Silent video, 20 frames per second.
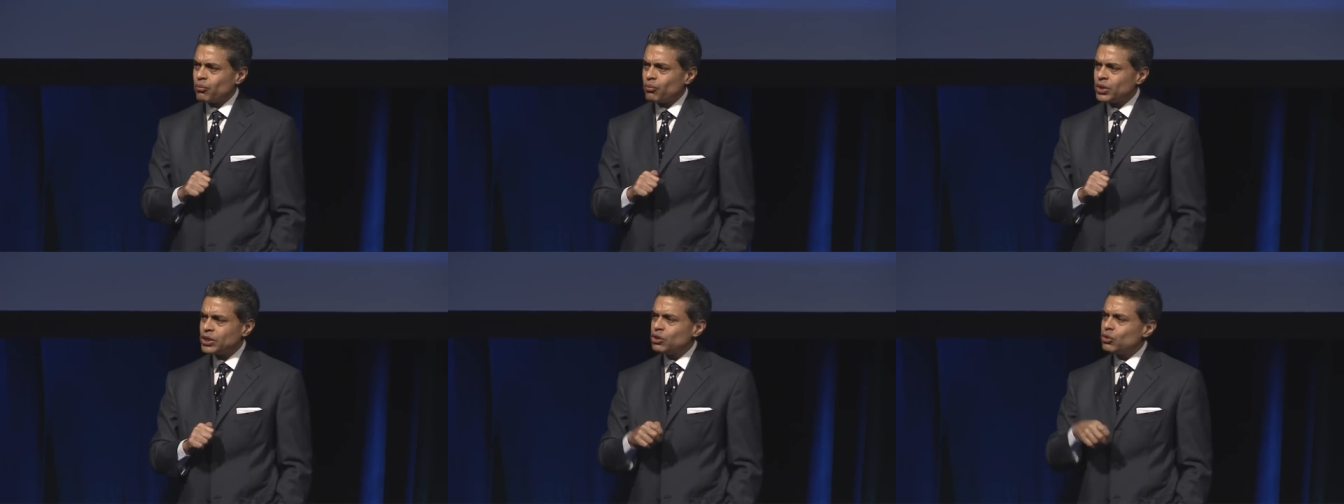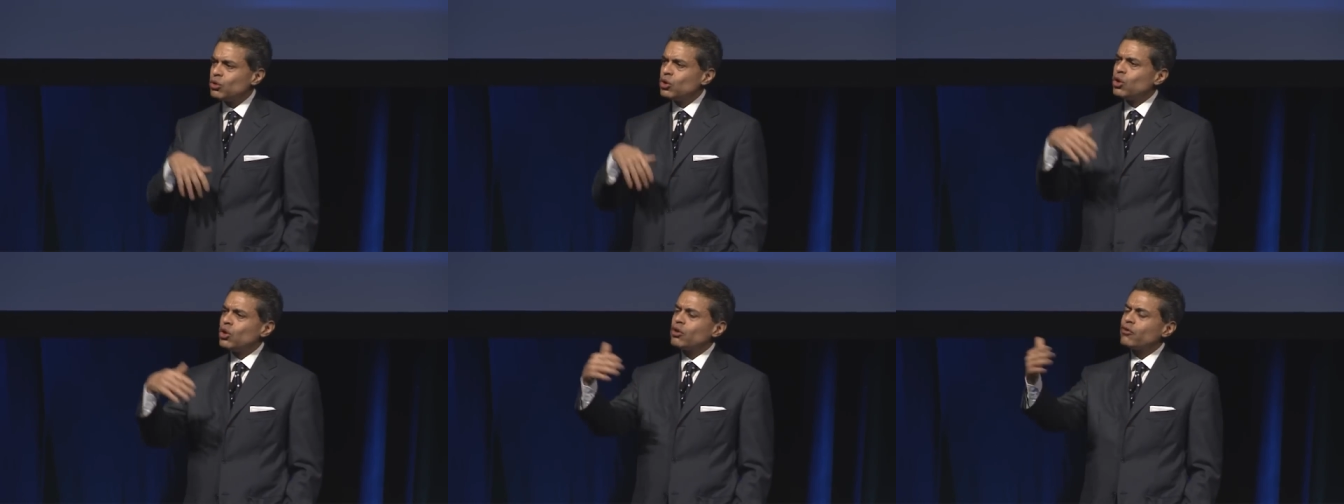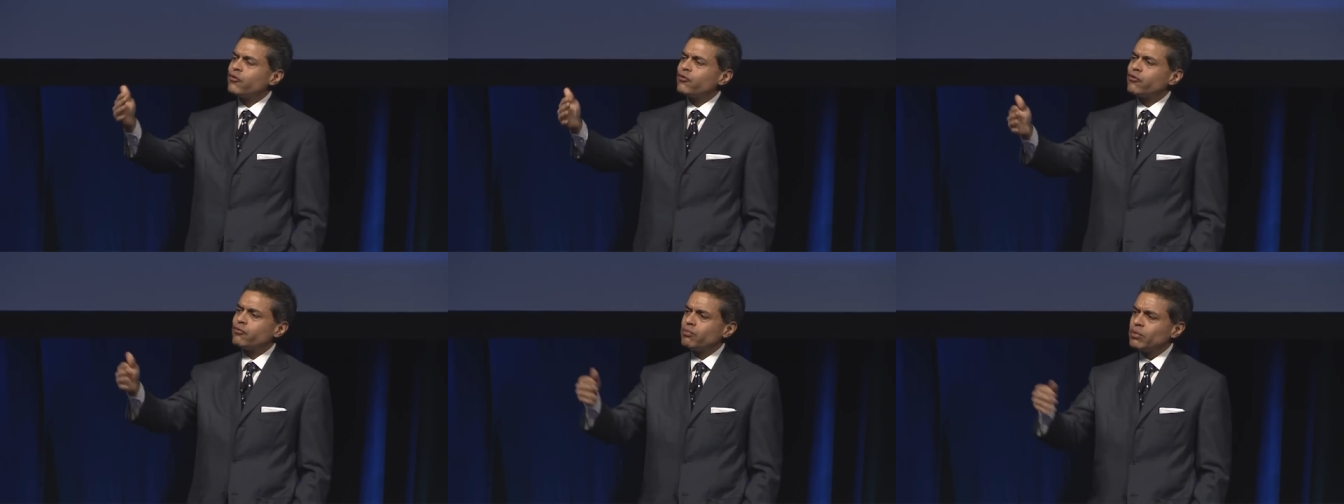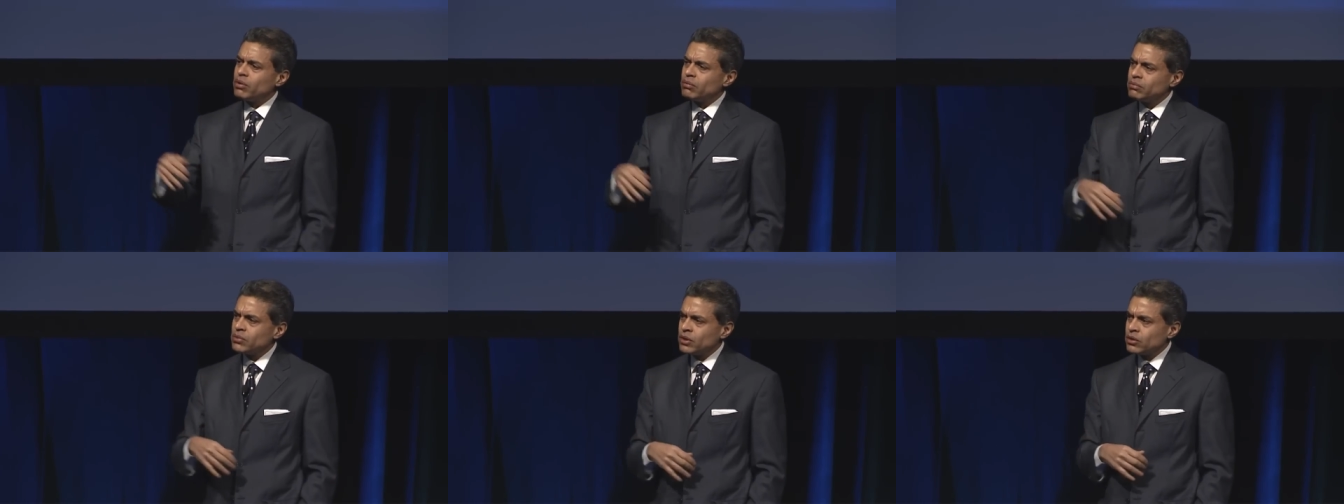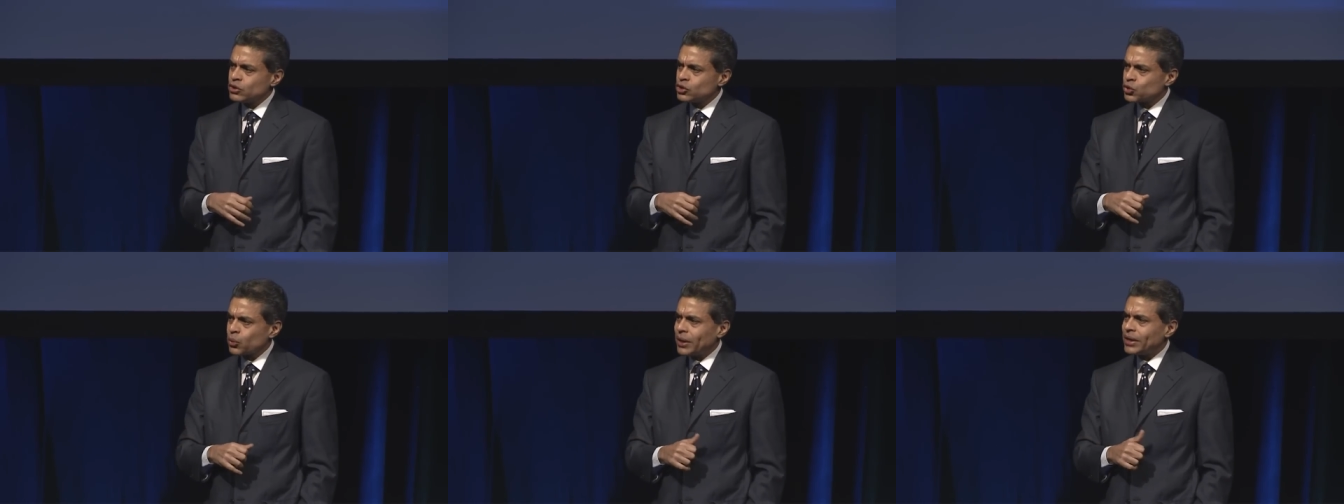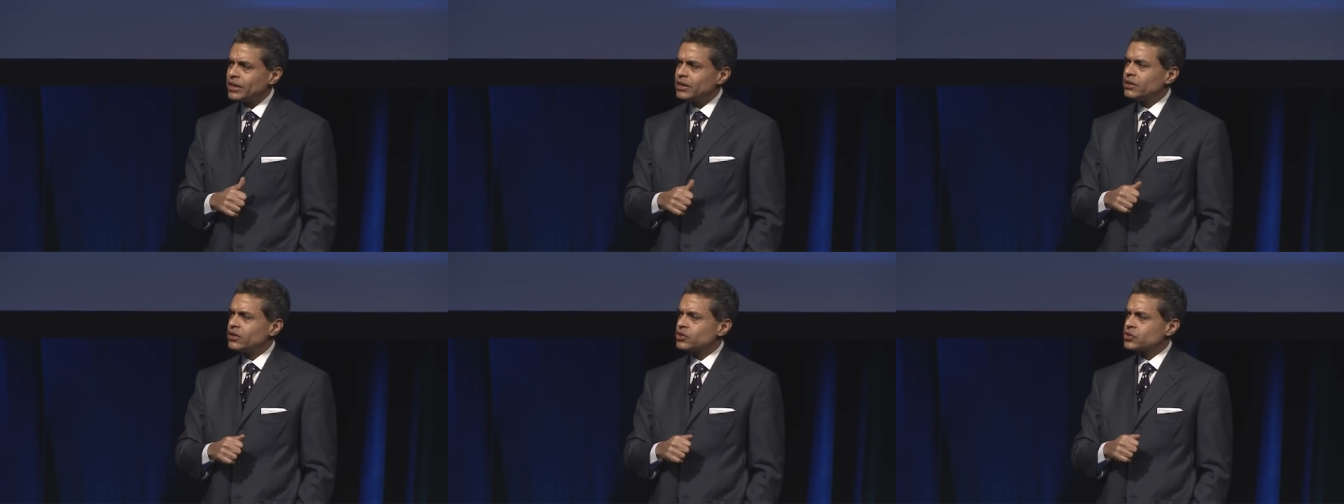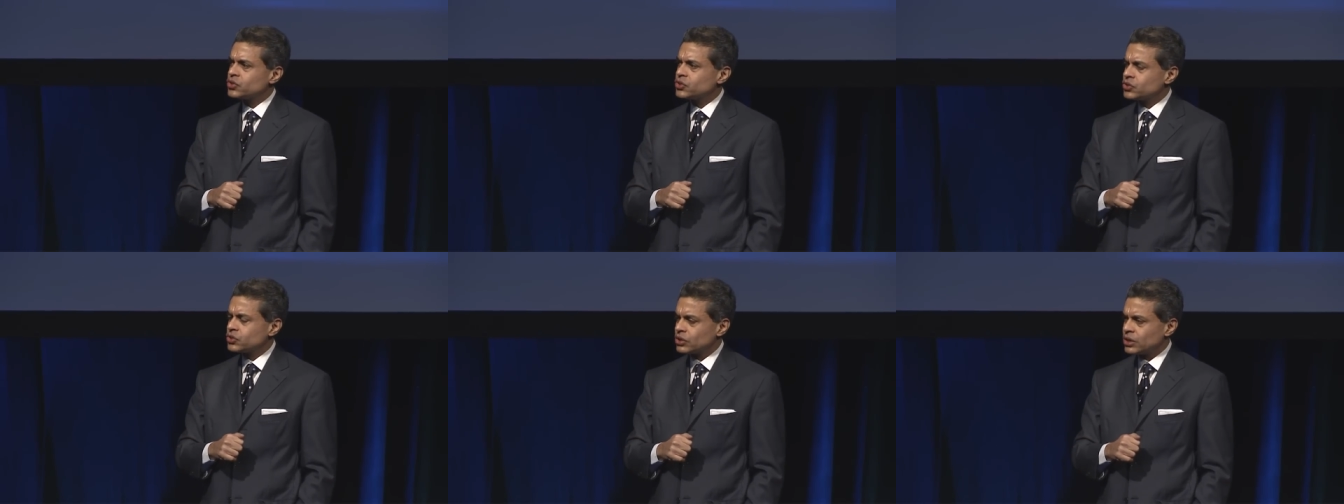When you look 20
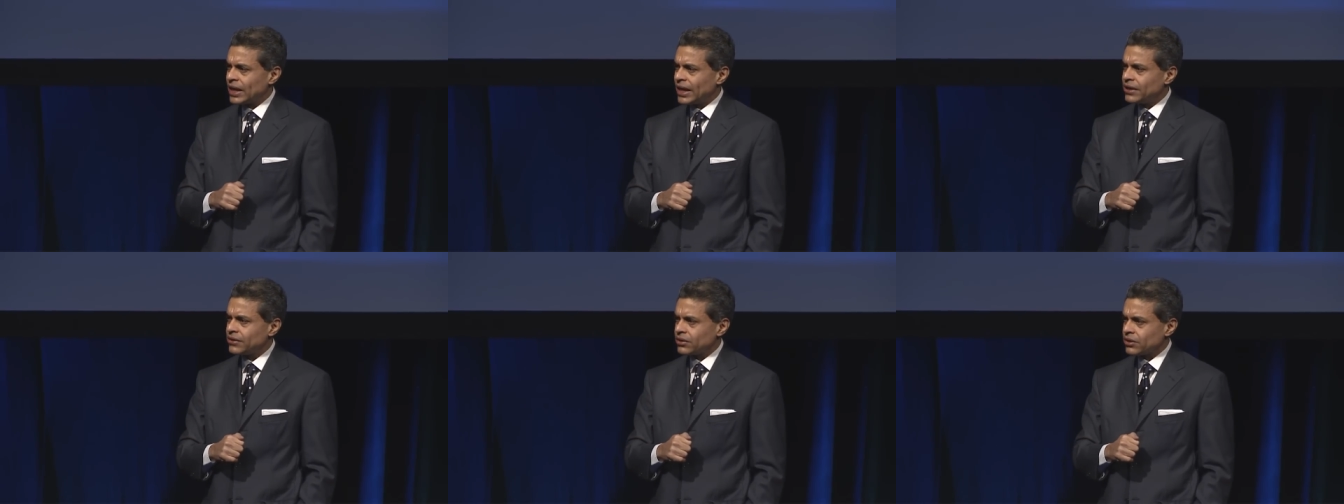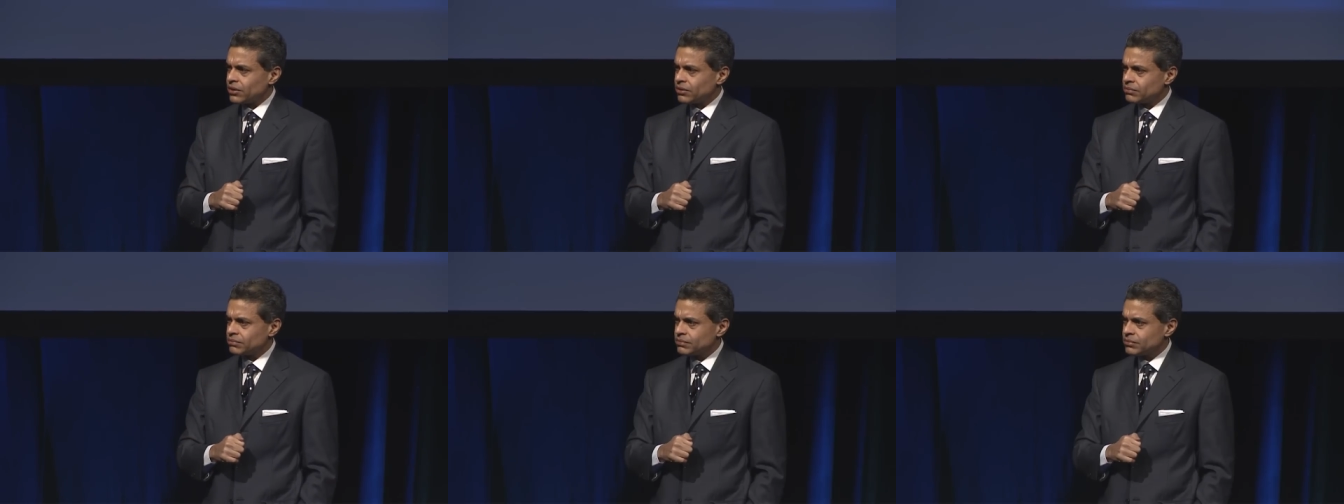years later,